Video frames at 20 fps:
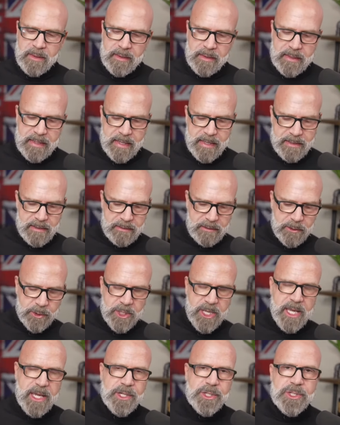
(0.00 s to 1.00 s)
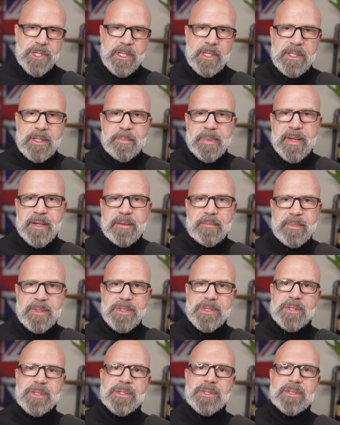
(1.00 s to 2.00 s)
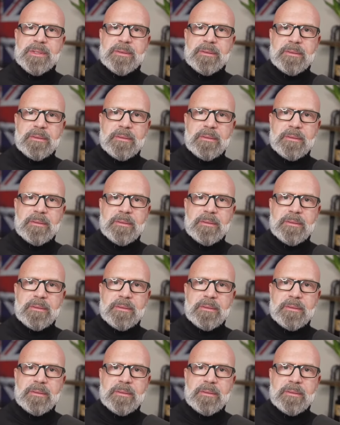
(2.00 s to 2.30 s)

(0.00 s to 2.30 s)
He had a location independent business